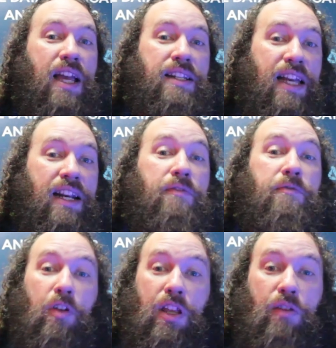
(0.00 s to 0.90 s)
and data
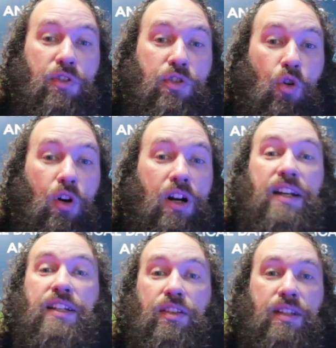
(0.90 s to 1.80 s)
fully restored
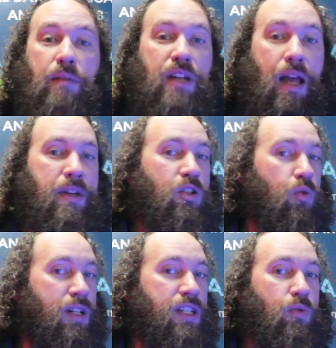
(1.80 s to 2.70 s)
until sometime in
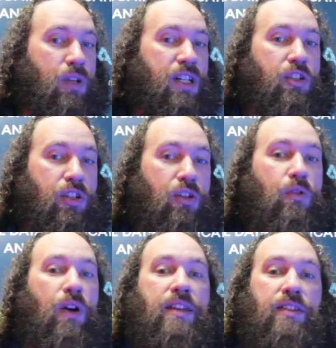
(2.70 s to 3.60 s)

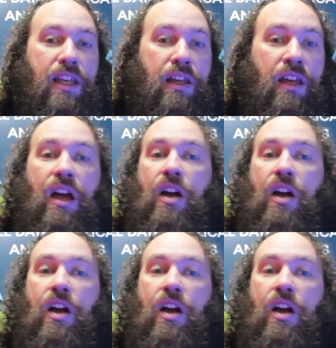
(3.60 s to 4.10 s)
2022 as they